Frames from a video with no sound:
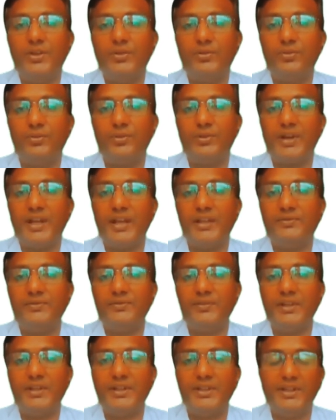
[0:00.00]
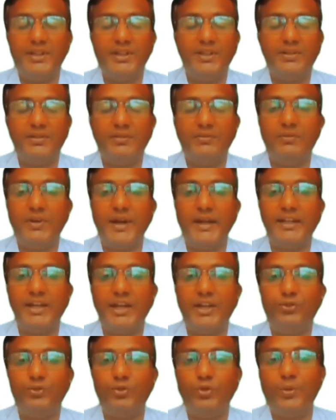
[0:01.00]
to transfer heat via
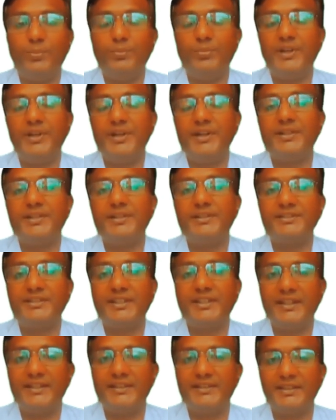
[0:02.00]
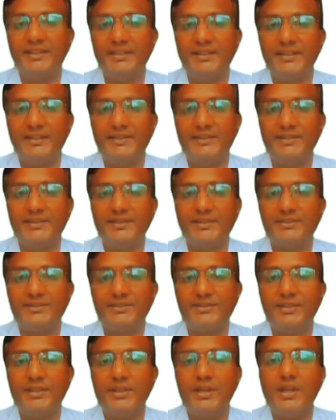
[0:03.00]
evaporators and condensers,
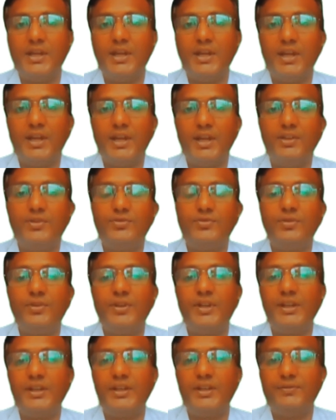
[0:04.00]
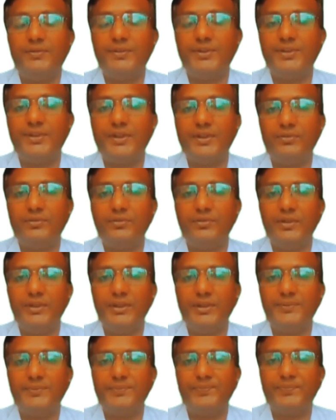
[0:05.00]
ensuring efficient
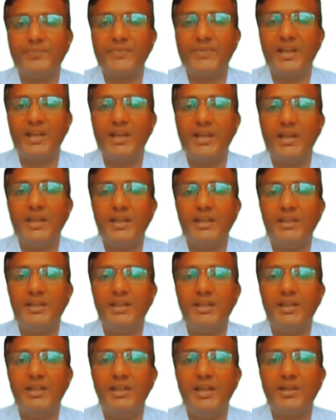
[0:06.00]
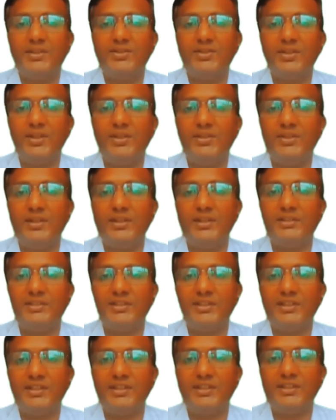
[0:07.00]
cooling. Heat exchangers
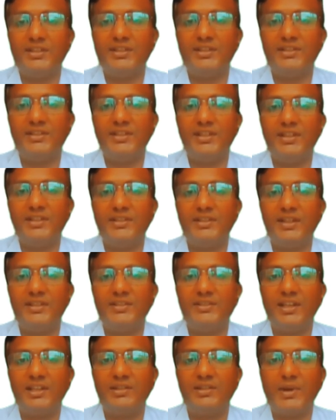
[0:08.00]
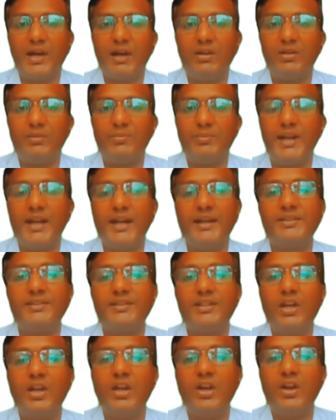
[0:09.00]
in industries such as power plants
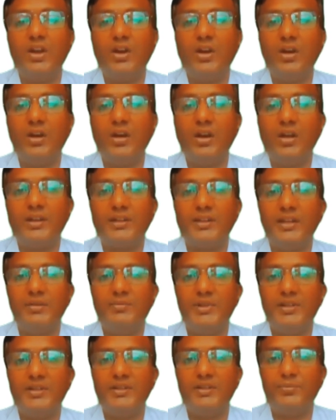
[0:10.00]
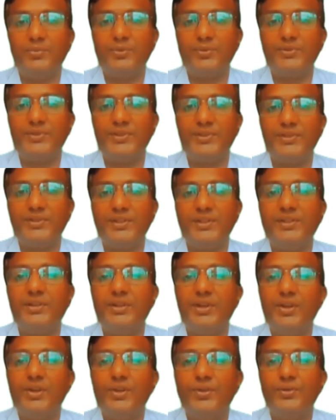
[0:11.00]
or chemical processing
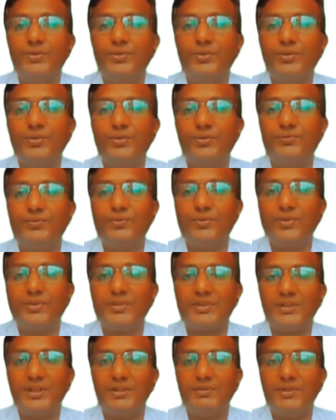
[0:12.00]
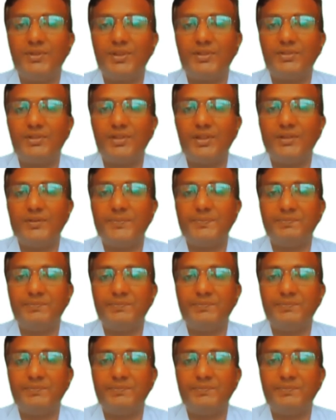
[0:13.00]
use forced convection